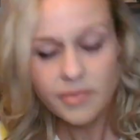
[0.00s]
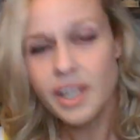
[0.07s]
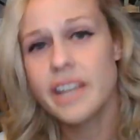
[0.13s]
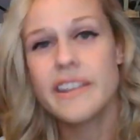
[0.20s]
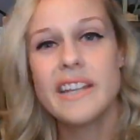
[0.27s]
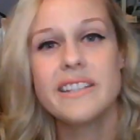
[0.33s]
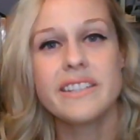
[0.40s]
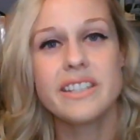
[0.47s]

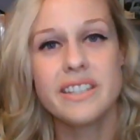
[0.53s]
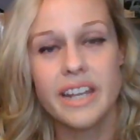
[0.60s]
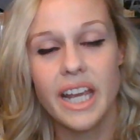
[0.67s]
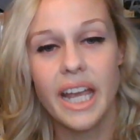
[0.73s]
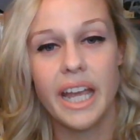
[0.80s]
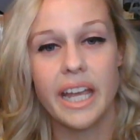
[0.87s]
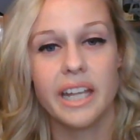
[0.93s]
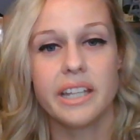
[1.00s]
And then
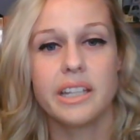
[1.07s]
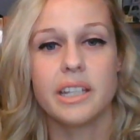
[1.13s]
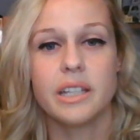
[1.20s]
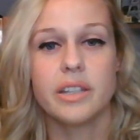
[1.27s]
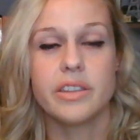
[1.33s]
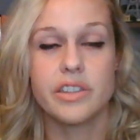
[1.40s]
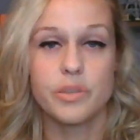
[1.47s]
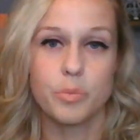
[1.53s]

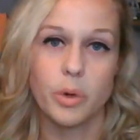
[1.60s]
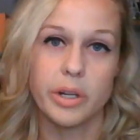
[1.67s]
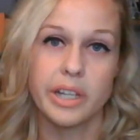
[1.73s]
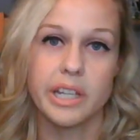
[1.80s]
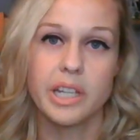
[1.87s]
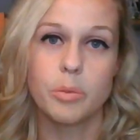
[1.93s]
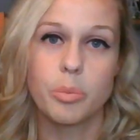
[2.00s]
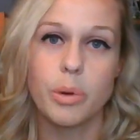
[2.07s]
today, this morning,
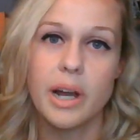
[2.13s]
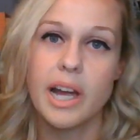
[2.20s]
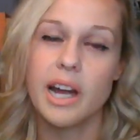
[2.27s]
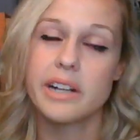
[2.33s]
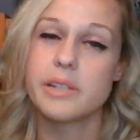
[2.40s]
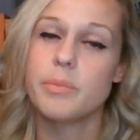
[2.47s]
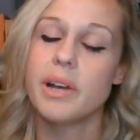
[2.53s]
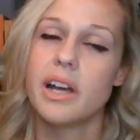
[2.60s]
he
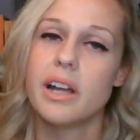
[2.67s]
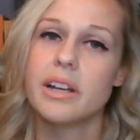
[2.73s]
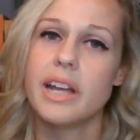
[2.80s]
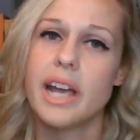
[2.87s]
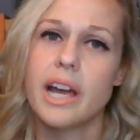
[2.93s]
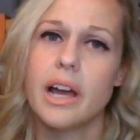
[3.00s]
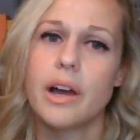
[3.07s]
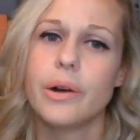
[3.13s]
bragged about
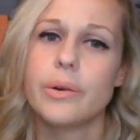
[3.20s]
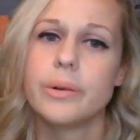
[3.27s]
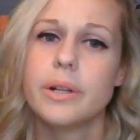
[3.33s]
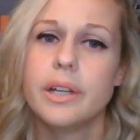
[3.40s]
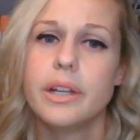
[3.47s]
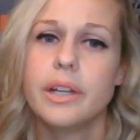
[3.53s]
how